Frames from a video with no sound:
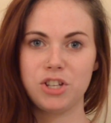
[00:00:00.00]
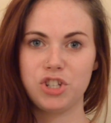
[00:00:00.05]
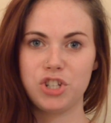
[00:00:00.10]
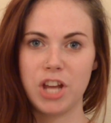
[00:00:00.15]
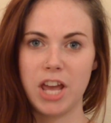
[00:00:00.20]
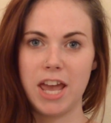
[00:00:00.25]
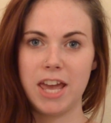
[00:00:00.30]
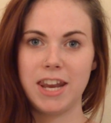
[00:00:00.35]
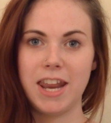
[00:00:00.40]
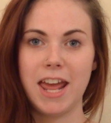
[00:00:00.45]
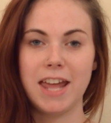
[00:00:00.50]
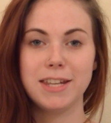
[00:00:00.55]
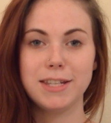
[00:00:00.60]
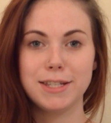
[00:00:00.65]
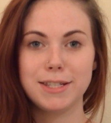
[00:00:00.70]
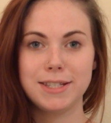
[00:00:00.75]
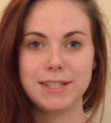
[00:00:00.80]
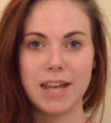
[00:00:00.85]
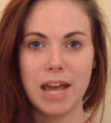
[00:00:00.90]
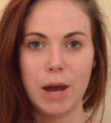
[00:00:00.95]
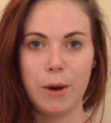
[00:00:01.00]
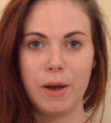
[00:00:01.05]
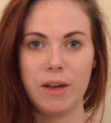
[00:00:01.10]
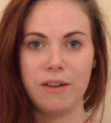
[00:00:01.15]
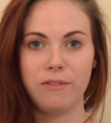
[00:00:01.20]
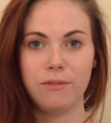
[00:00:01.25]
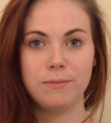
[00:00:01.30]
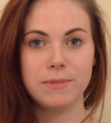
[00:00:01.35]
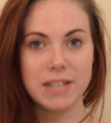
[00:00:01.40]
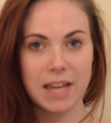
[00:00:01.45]
shade and to stay
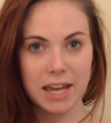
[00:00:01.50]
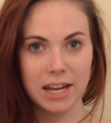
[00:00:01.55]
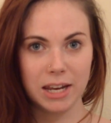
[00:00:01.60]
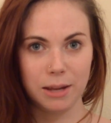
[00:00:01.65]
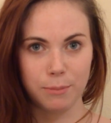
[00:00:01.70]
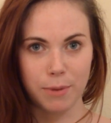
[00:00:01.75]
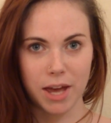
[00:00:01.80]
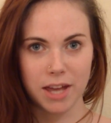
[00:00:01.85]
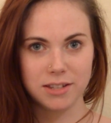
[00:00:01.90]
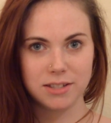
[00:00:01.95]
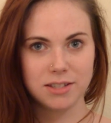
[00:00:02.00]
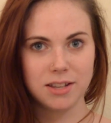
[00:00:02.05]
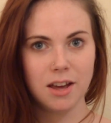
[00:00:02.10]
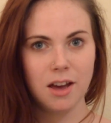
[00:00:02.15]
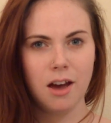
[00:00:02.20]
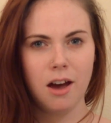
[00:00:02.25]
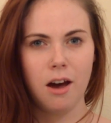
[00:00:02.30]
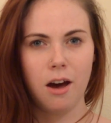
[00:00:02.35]
away from tanning beds,